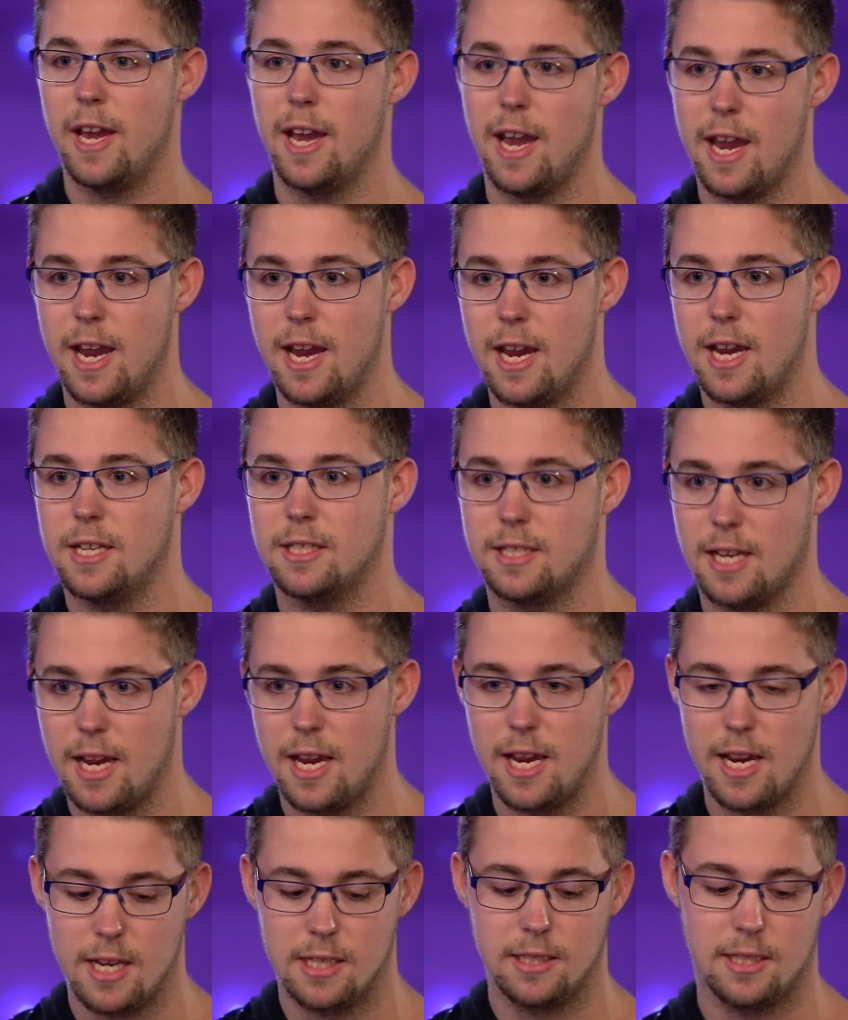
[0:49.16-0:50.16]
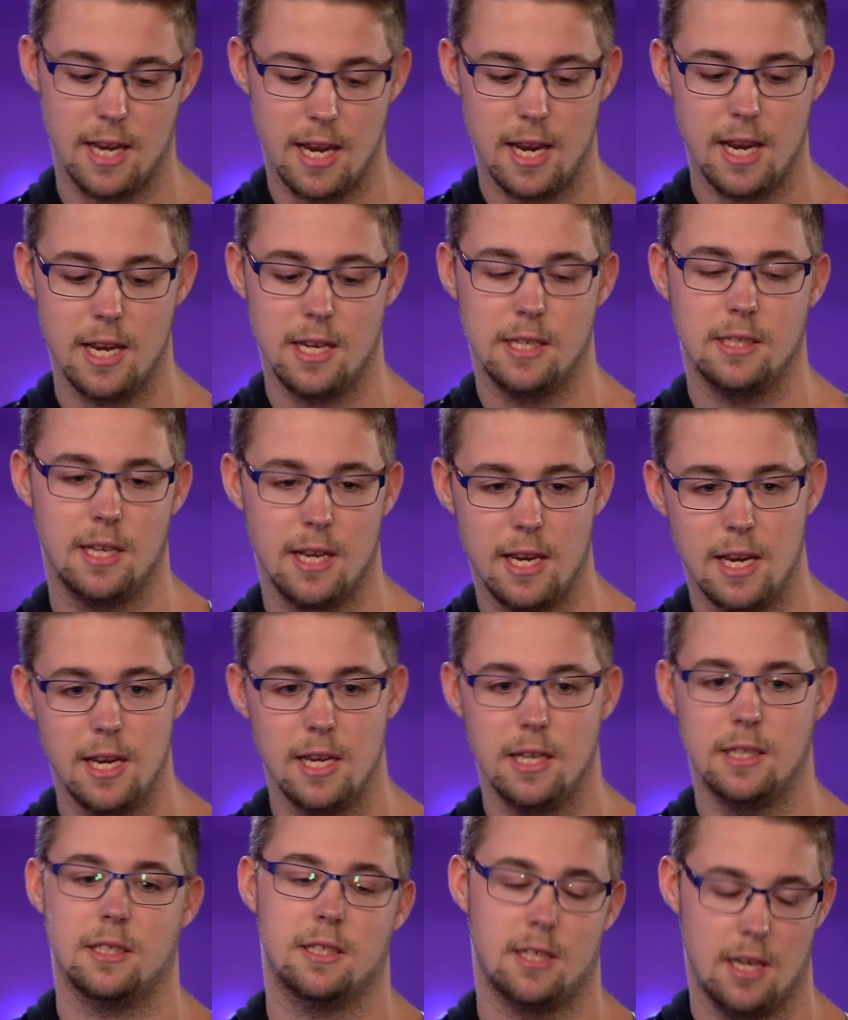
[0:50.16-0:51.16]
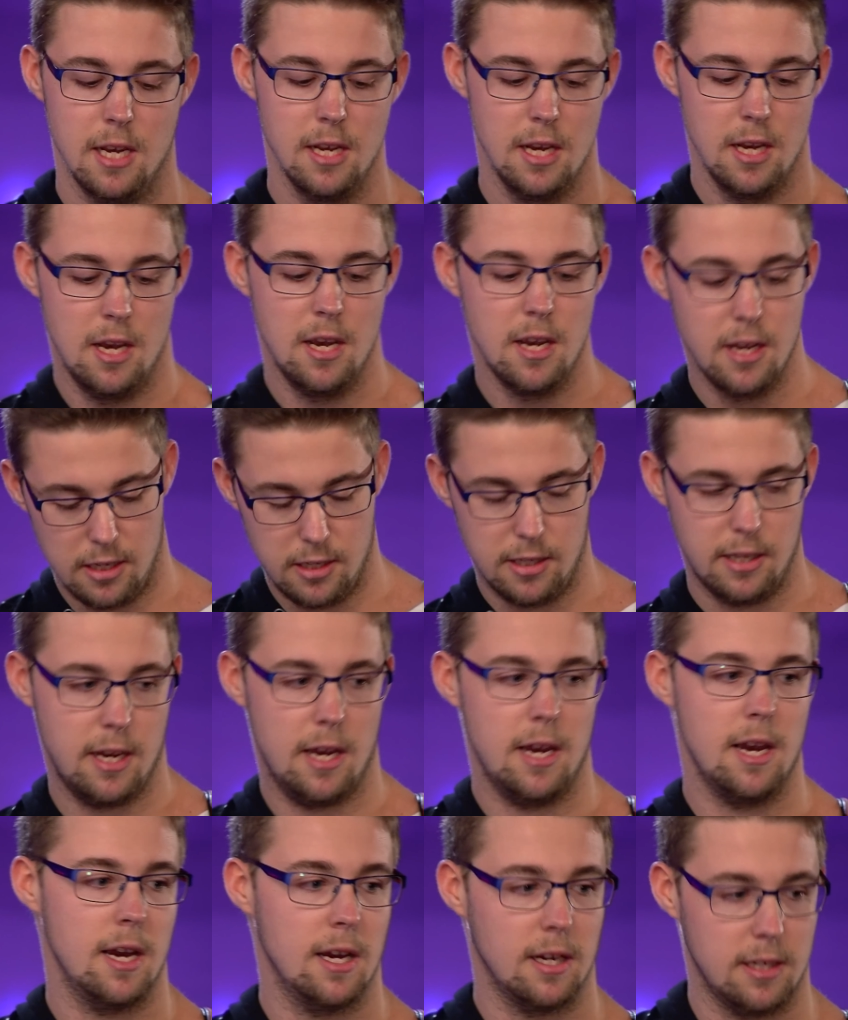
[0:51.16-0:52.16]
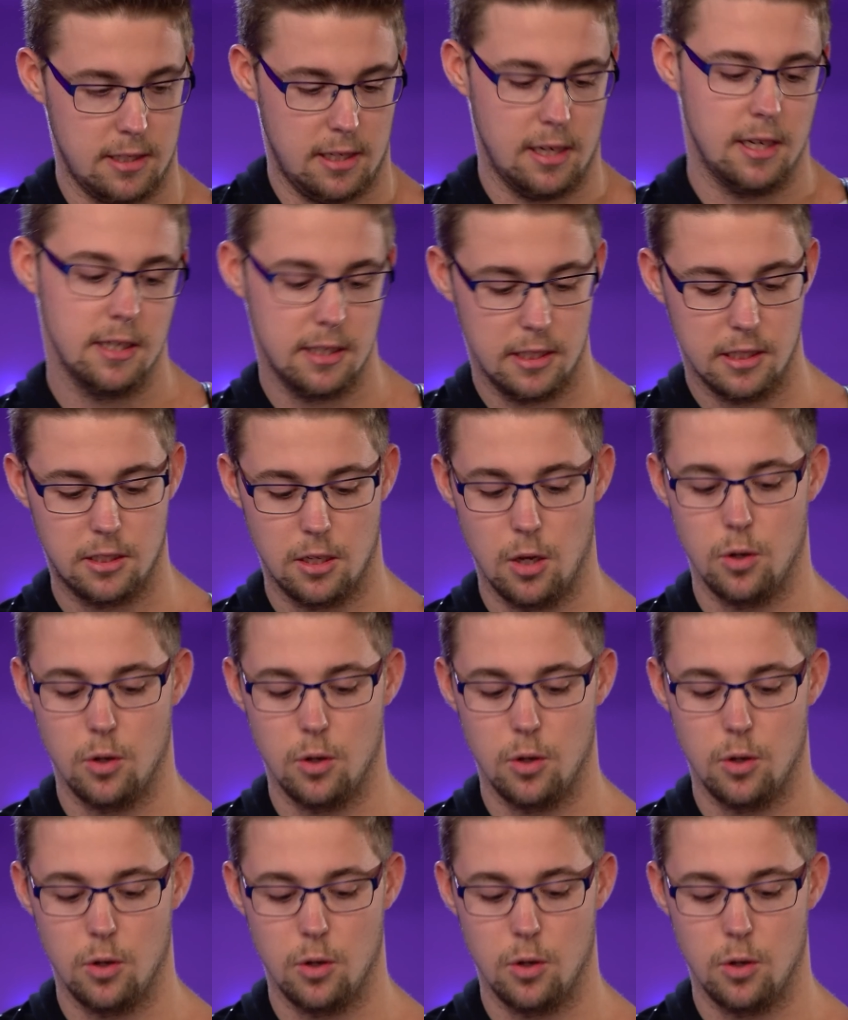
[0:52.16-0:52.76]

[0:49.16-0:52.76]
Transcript: hands, hands, hands, hands. Yeah, it